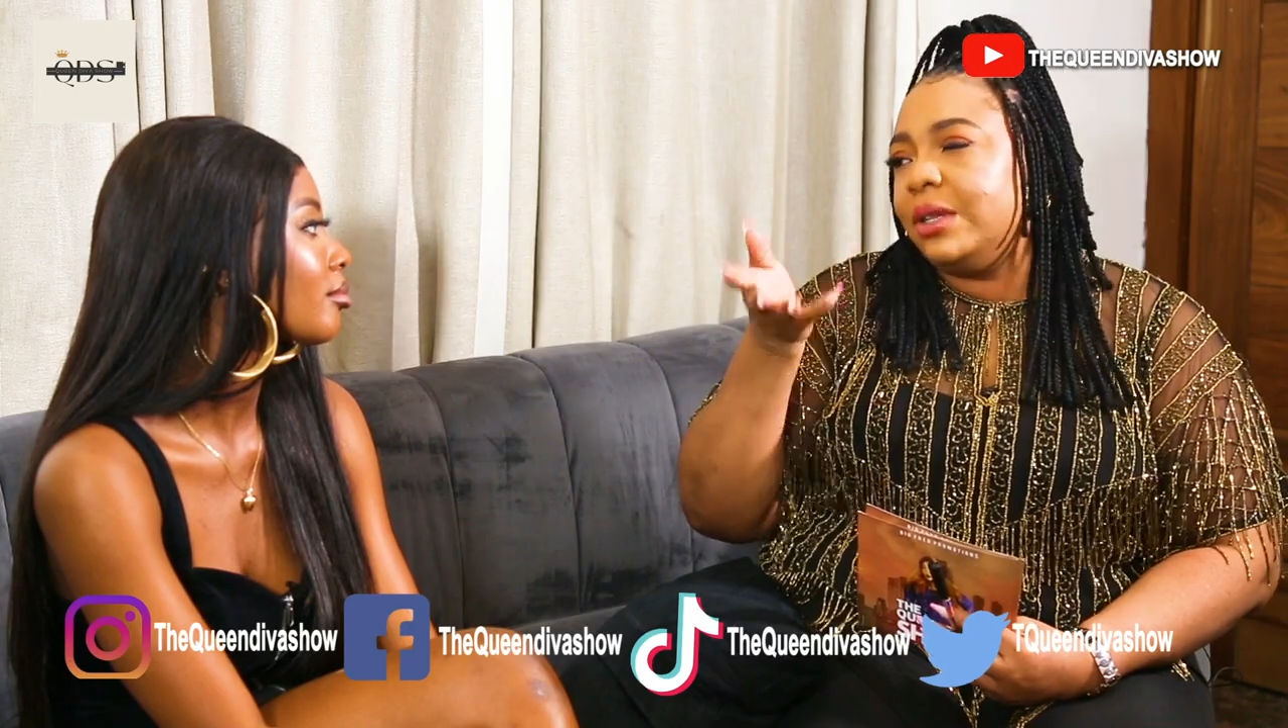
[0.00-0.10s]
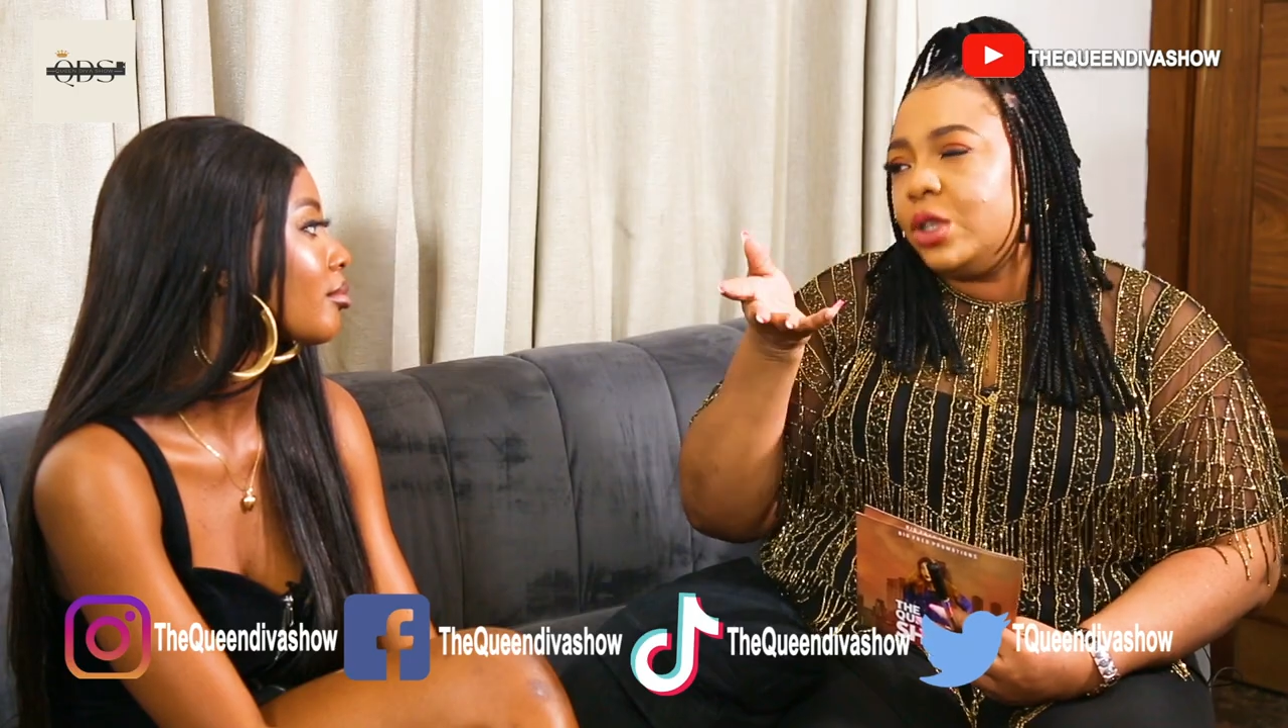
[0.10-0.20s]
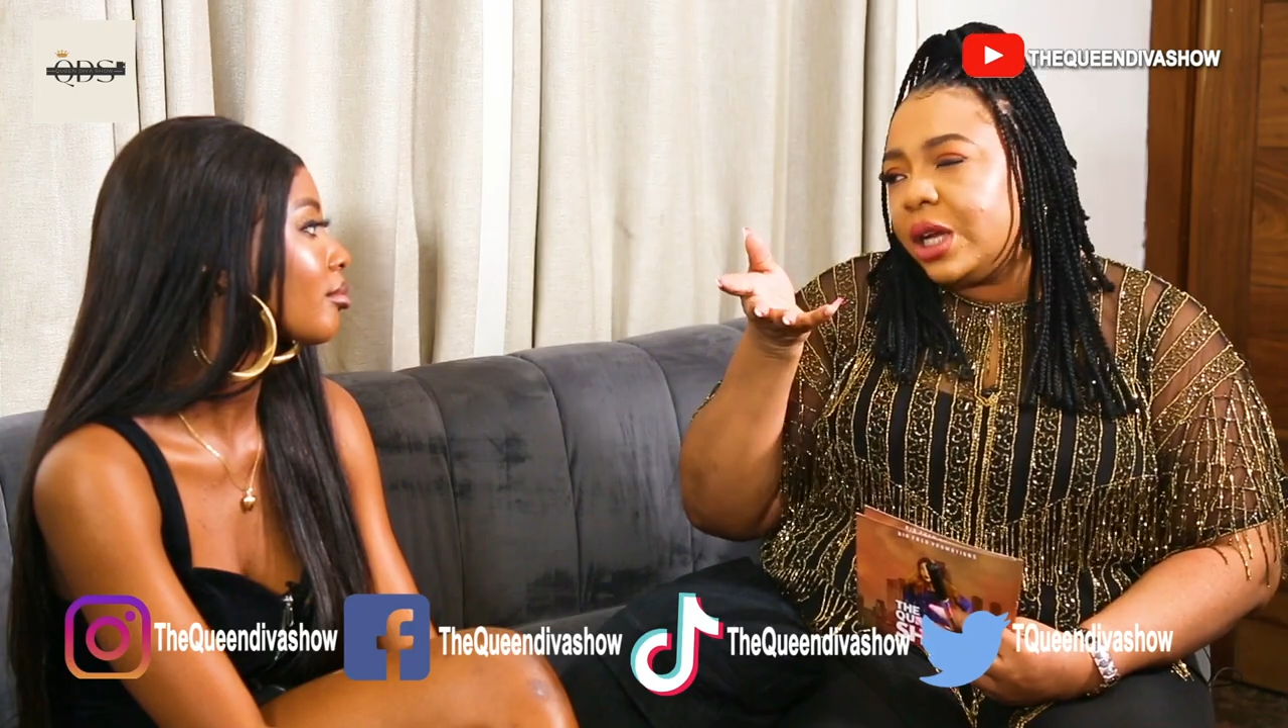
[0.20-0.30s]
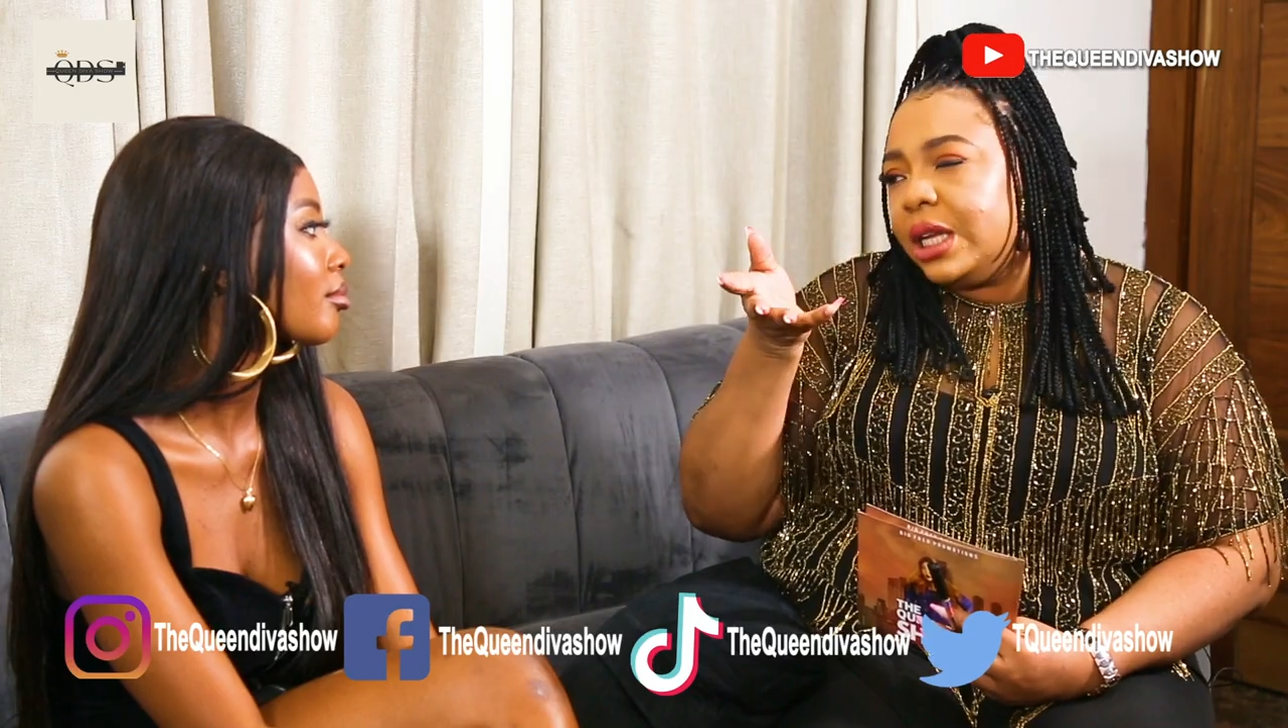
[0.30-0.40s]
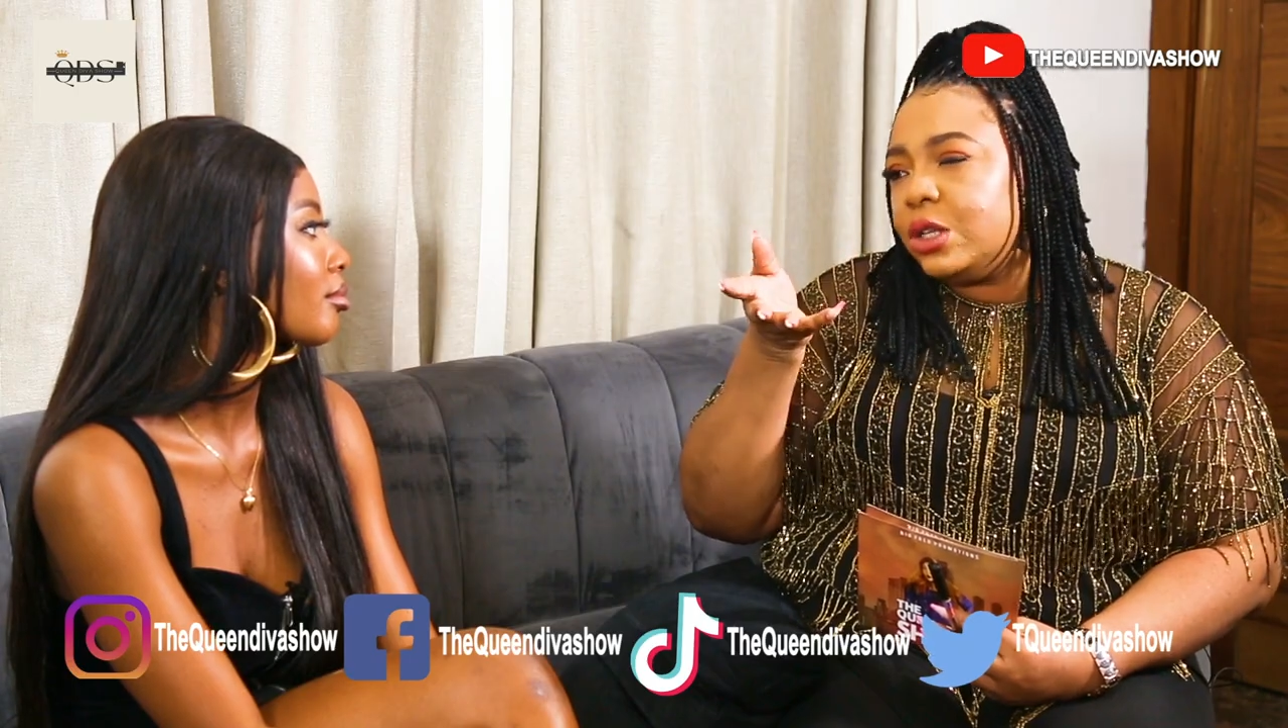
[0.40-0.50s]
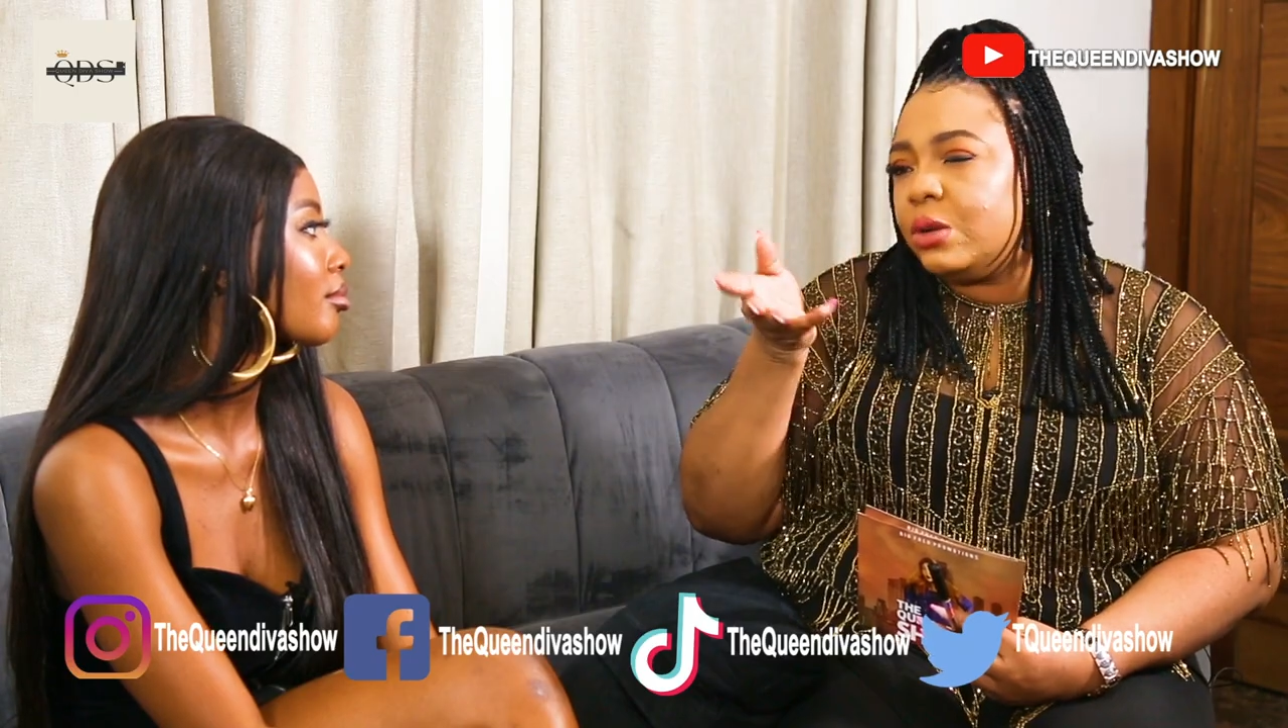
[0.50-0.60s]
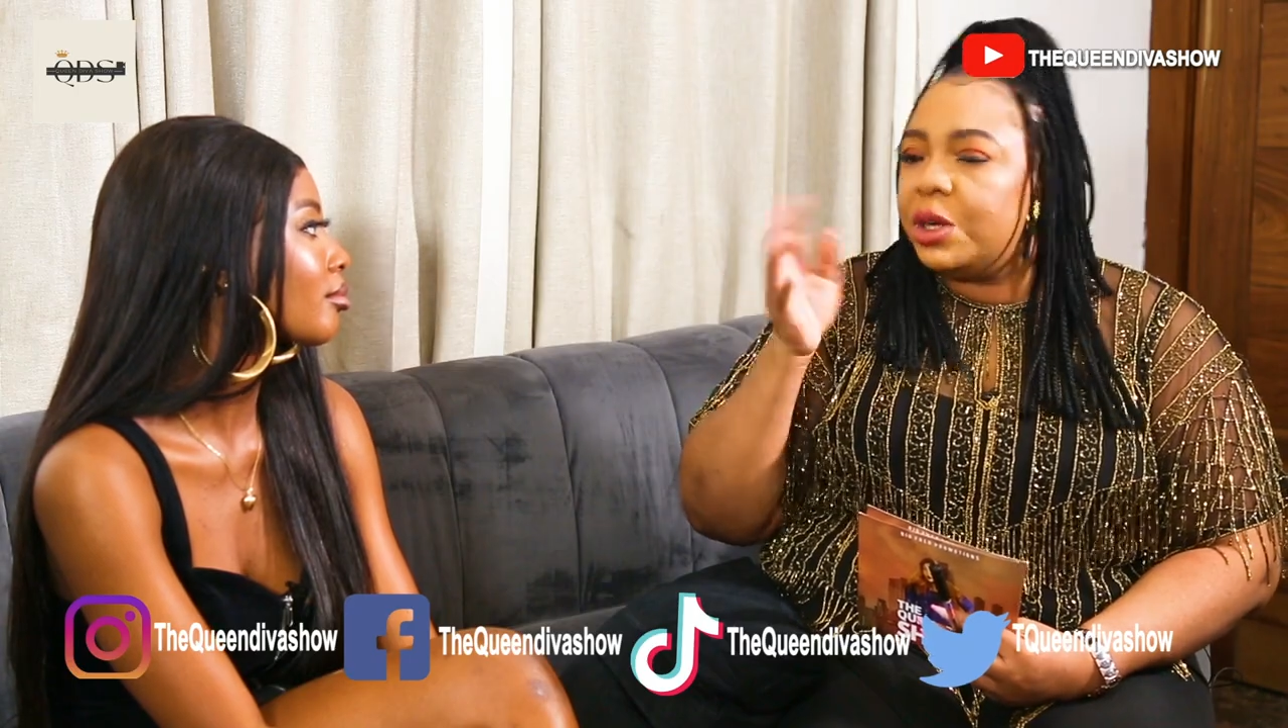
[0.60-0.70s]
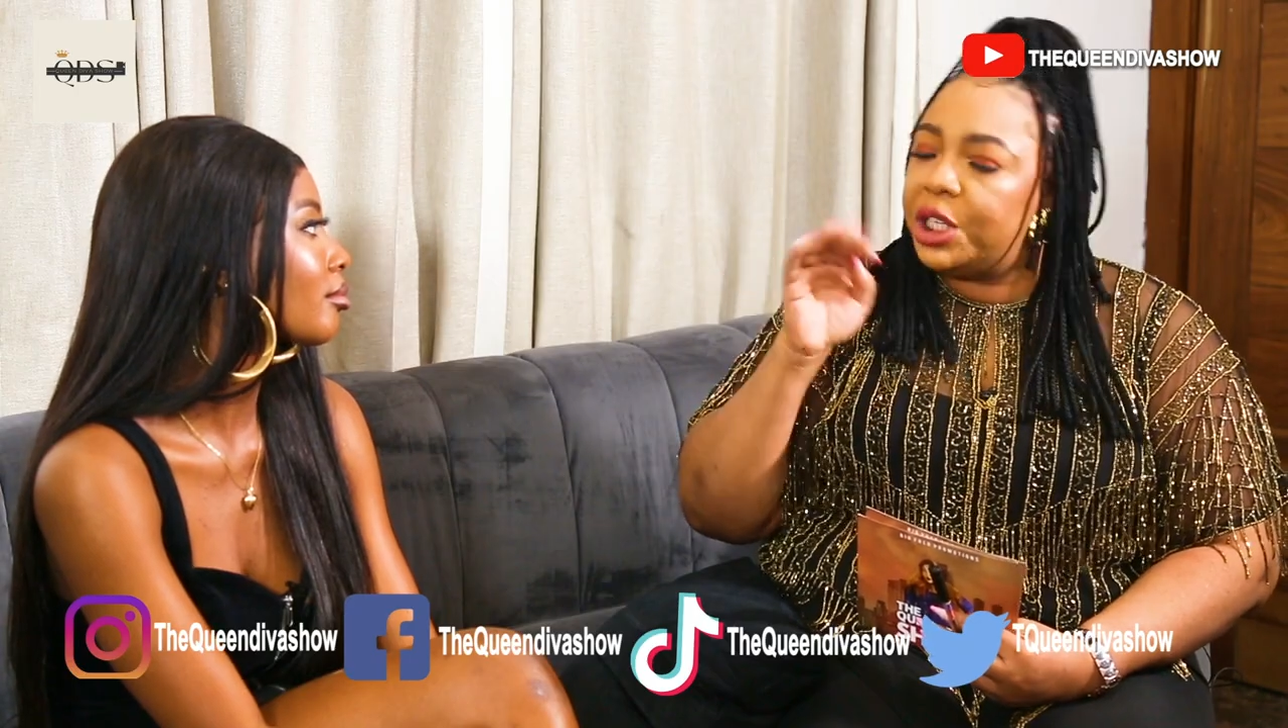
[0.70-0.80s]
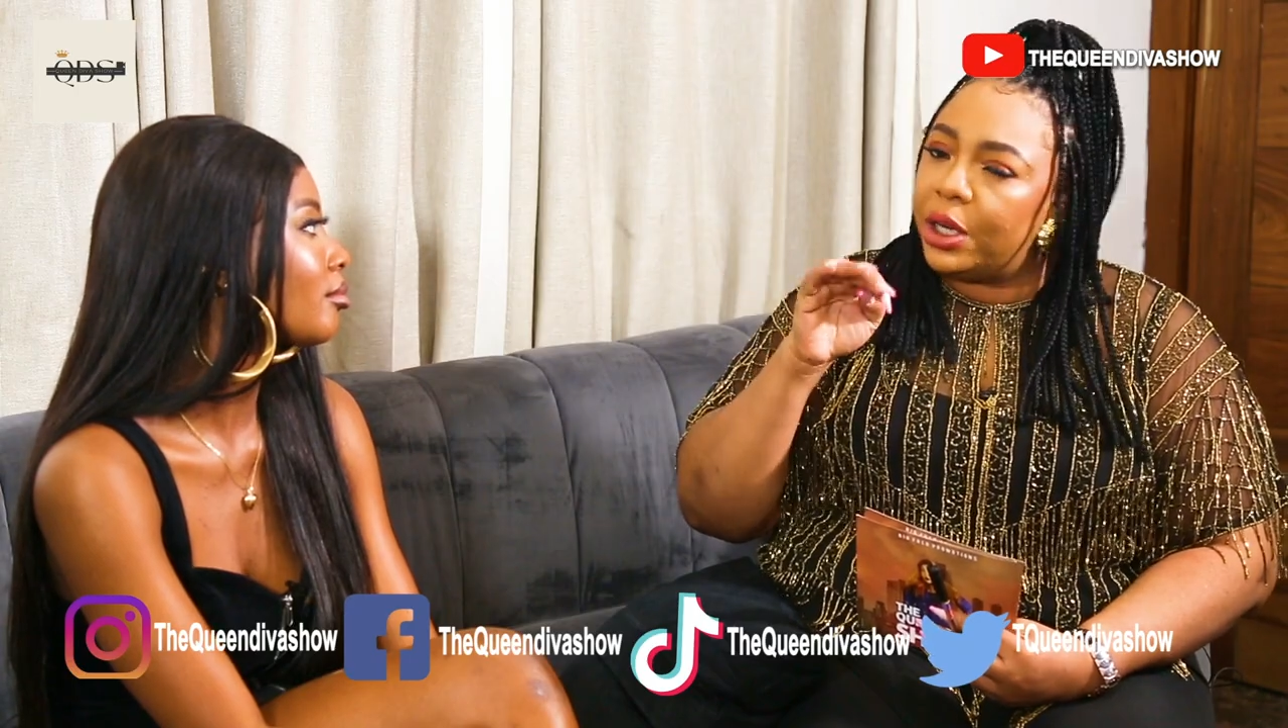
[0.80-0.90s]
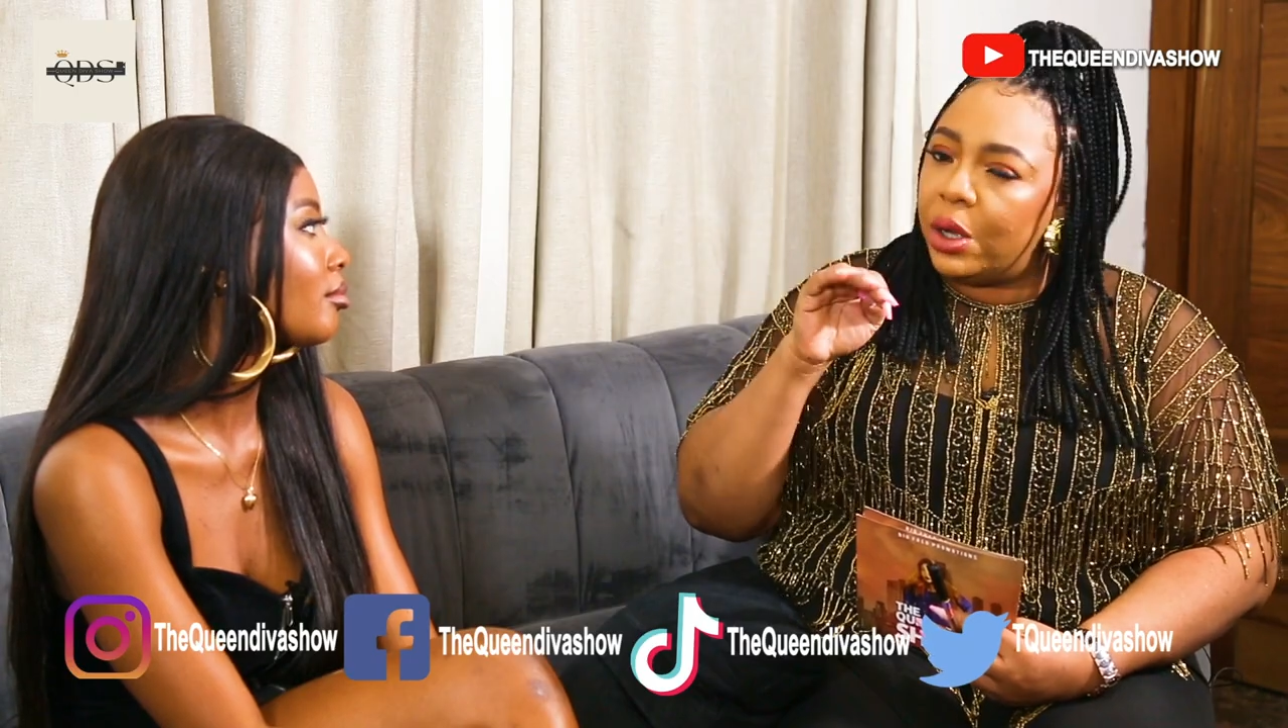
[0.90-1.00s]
talking too much